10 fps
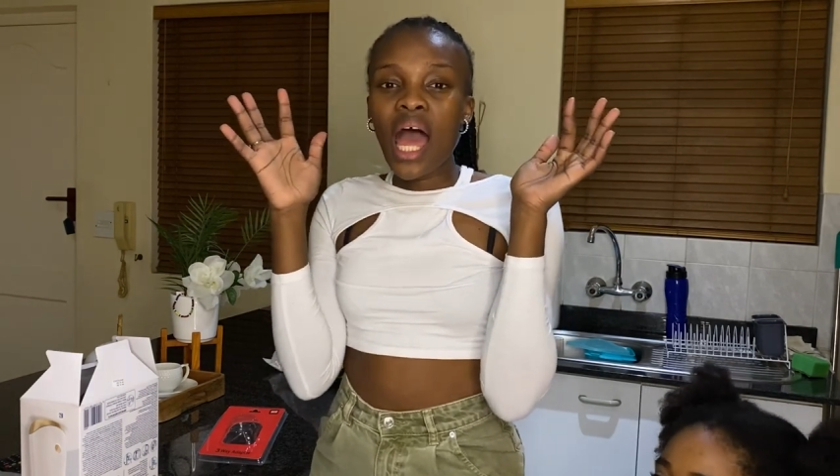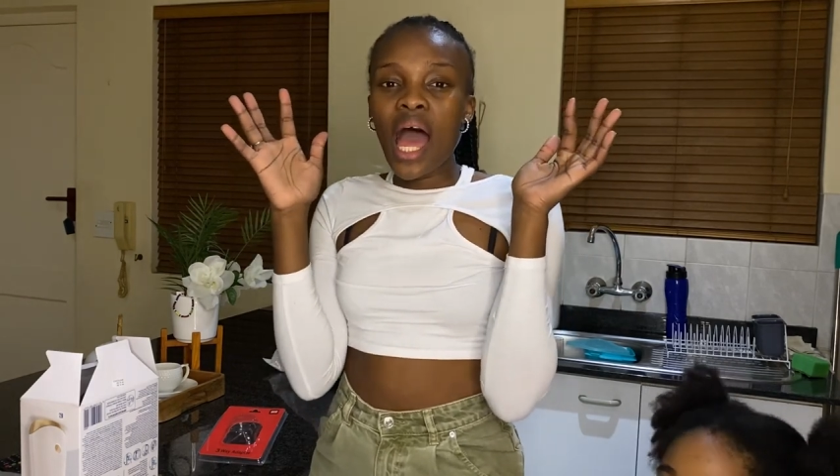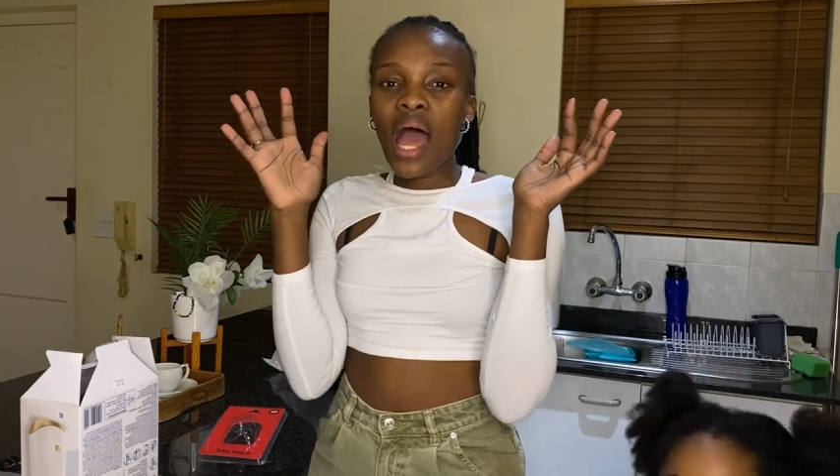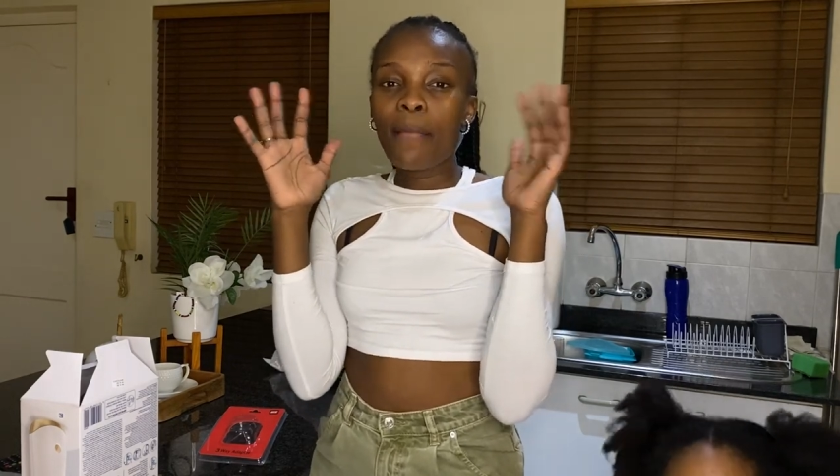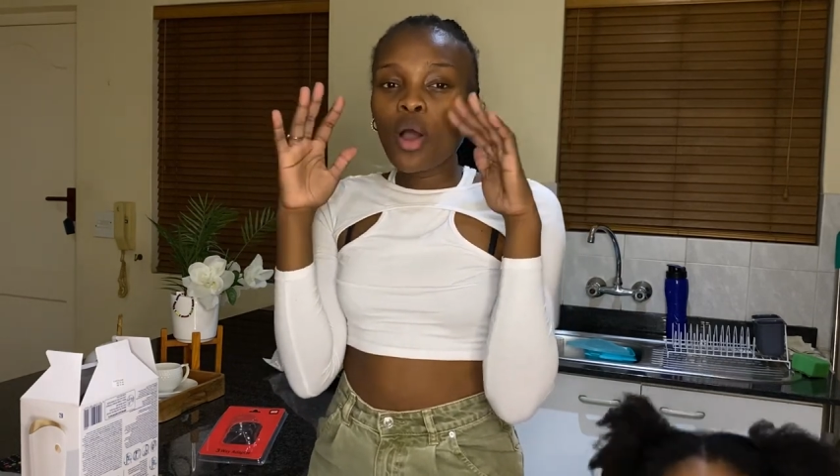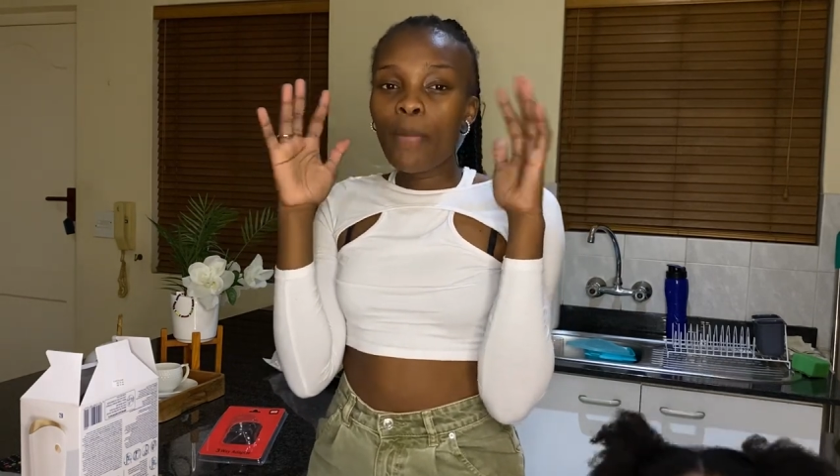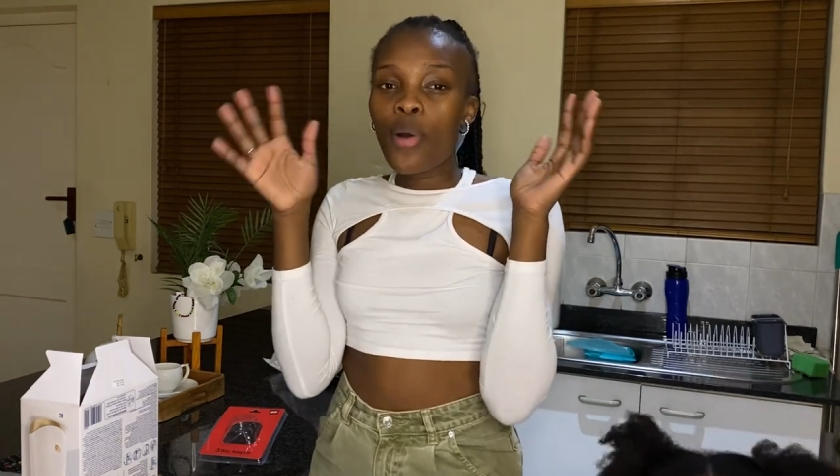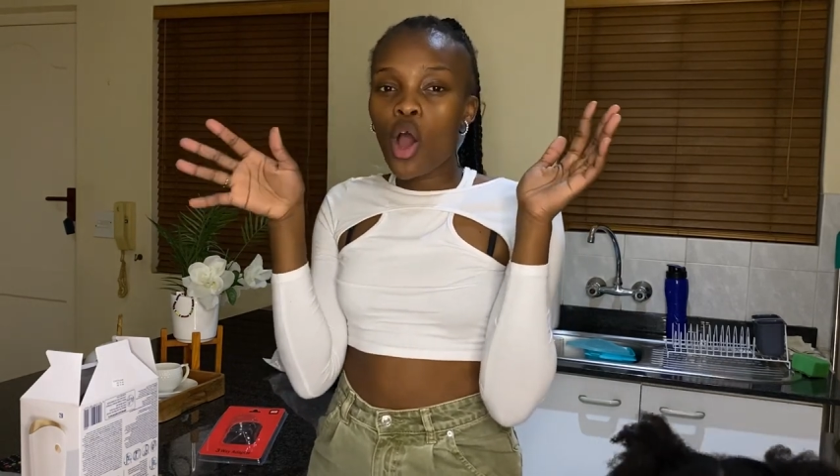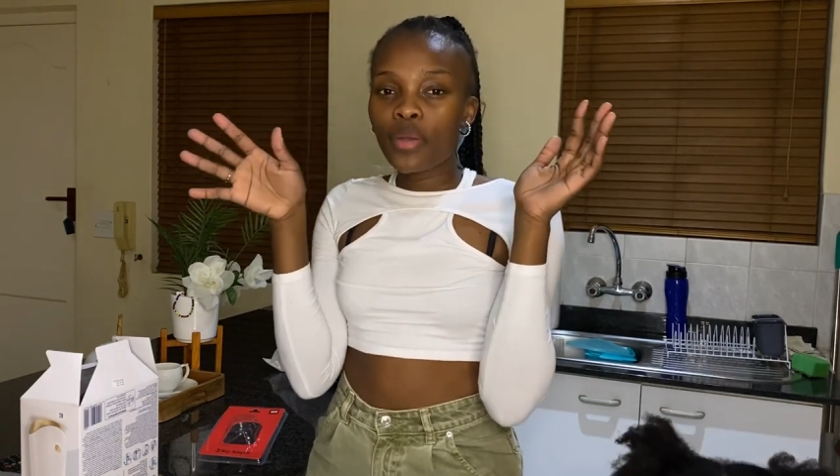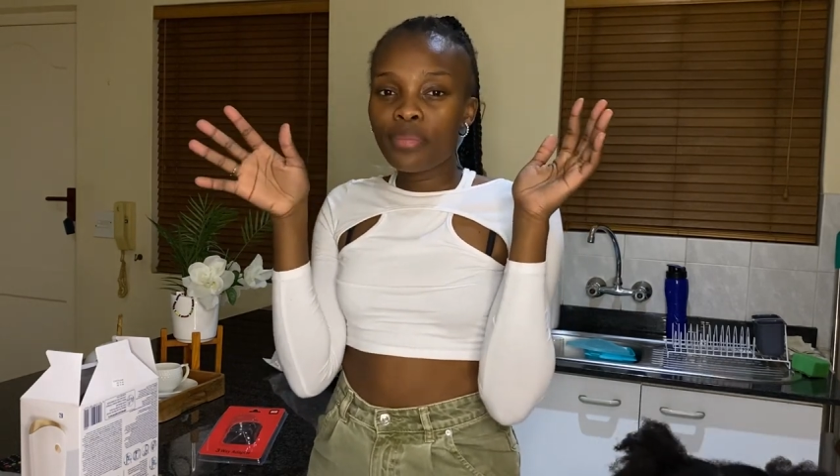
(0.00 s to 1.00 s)

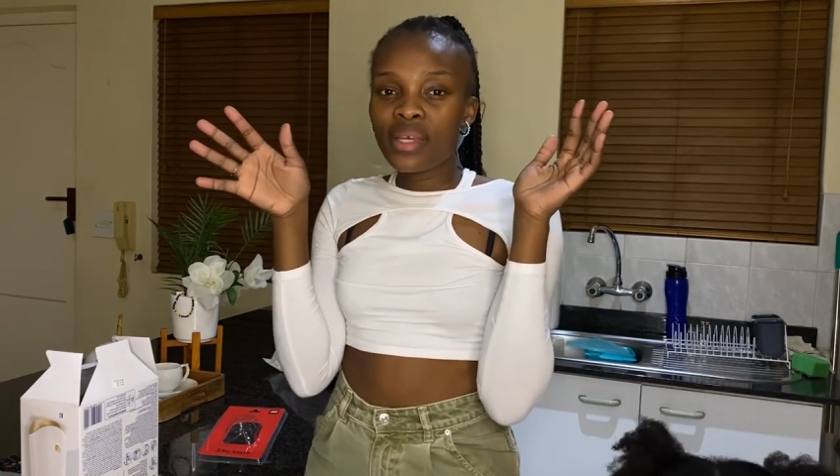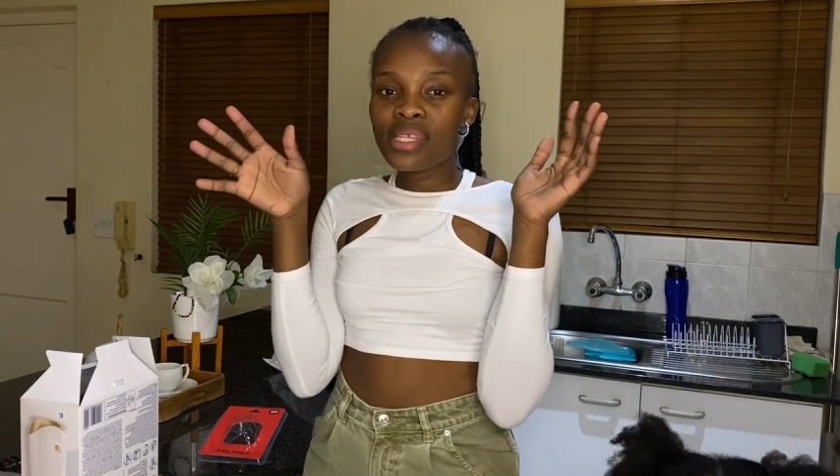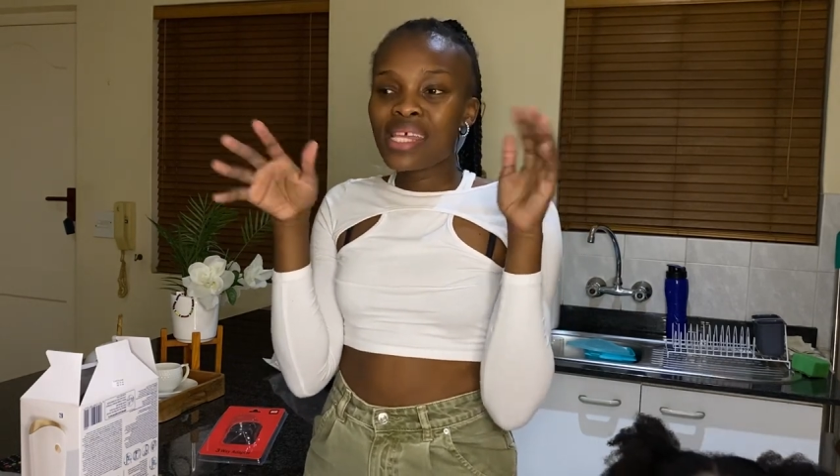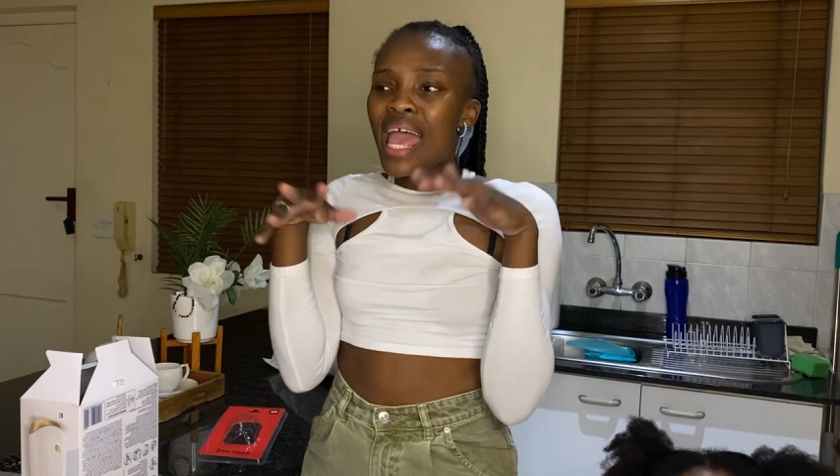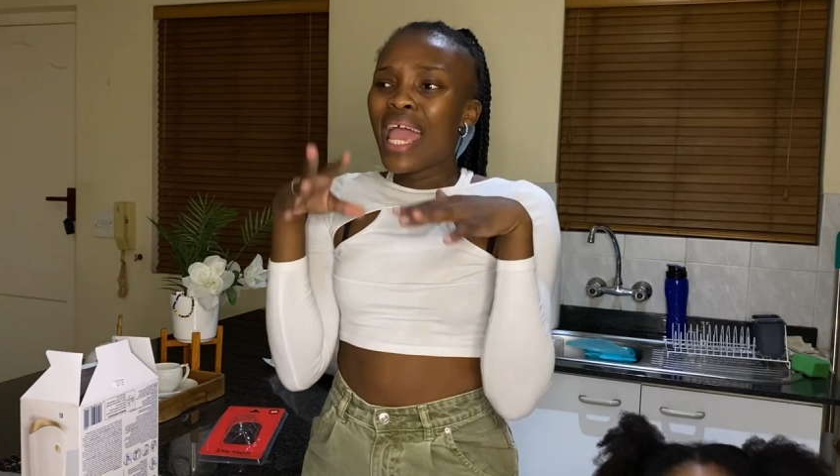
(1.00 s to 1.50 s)
apartments.